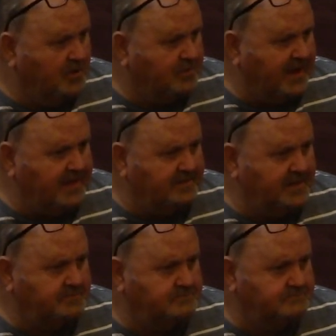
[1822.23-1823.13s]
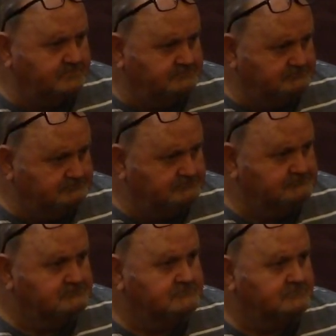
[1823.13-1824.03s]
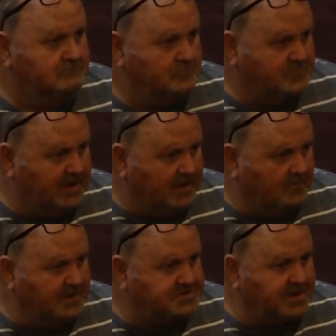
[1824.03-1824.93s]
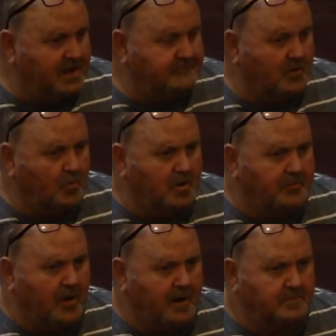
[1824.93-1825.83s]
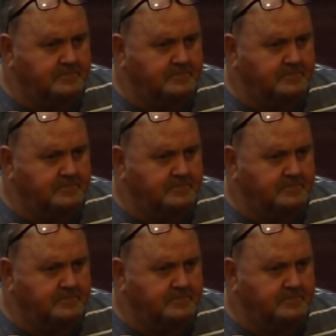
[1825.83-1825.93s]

okay then? Okay, well, let's stand for a word of prayer.